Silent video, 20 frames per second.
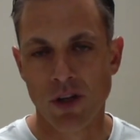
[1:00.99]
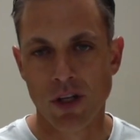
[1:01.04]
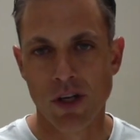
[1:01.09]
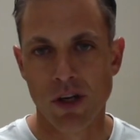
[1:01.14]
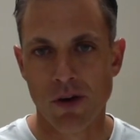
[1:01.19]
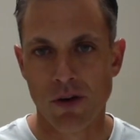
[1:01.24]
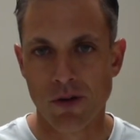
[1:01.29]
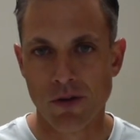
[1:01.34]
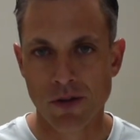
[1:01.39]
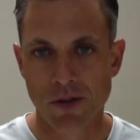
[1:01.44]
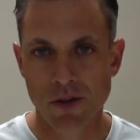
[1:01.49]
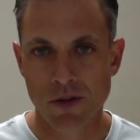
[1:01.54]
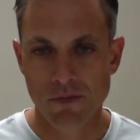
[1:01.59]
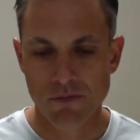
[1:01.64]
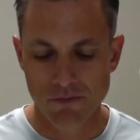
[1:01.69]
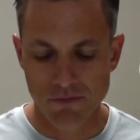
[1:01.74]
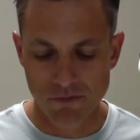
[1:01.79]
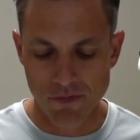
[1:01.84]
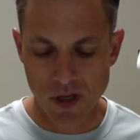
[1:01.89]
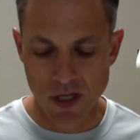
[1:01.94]
years,
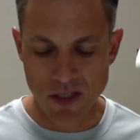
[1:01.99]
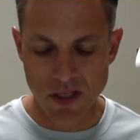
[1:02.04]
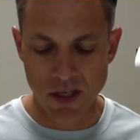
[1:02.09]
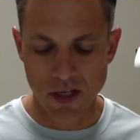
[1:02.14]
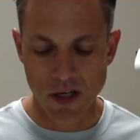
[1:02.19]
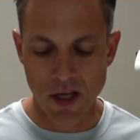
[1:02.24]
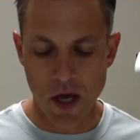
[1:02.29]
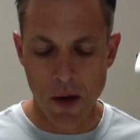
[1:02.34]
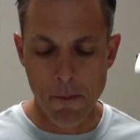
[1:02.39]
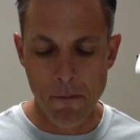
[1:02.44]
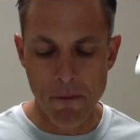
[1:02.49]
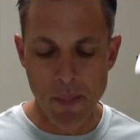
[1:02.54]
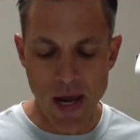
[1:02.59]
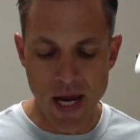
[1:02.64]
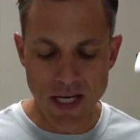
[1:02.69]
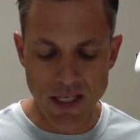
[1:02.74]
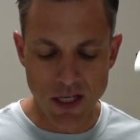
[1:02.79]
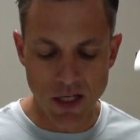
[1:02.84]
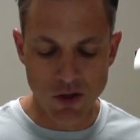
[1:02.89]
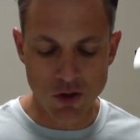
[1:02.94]
is an
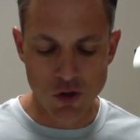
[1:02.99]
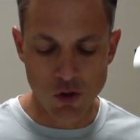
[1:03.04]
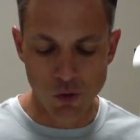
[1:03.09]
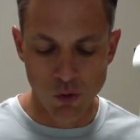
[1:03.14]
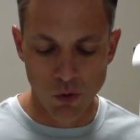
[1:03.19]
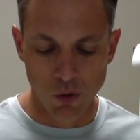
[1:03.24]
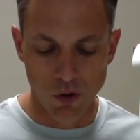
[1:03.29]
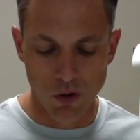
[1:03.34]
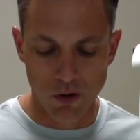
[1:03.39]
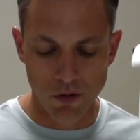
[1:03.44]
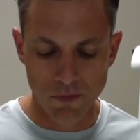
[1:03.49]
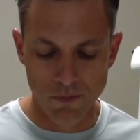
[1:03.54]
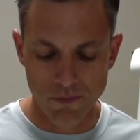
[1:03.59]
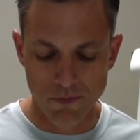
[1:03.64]
amazing tool,